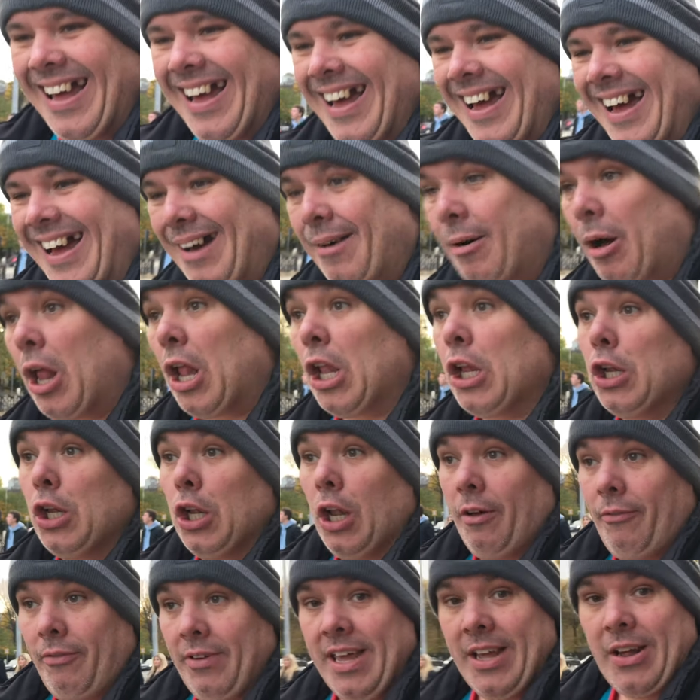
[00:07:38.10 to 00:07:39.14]
A
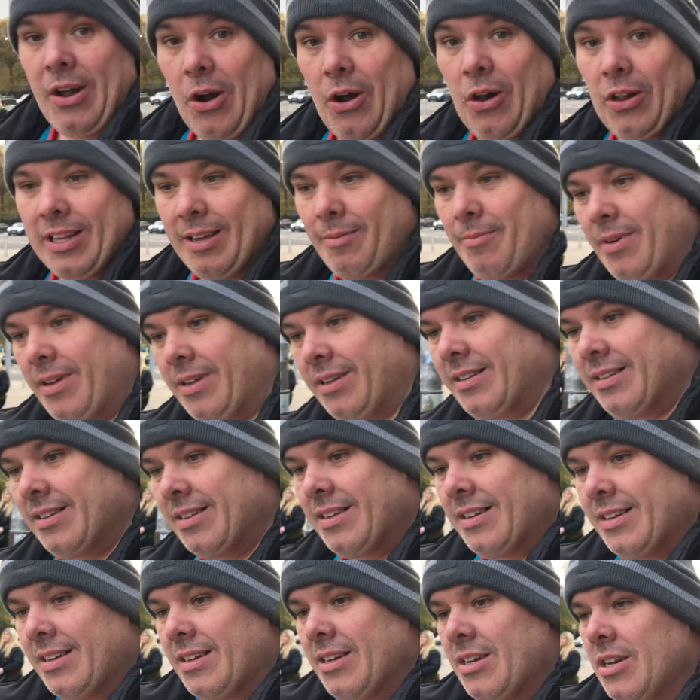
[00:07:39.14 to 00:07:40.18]
lovely girl, didn't we?
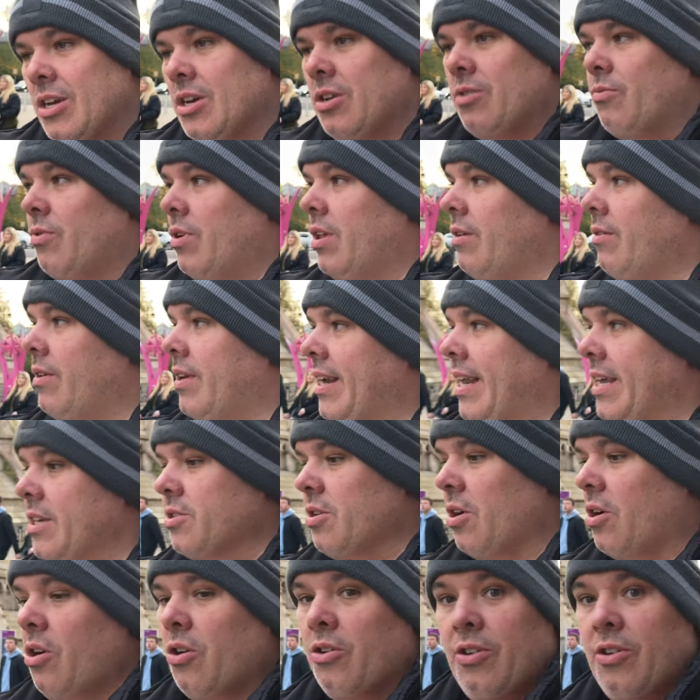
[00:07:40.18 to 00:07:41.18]
Really, really nice girl.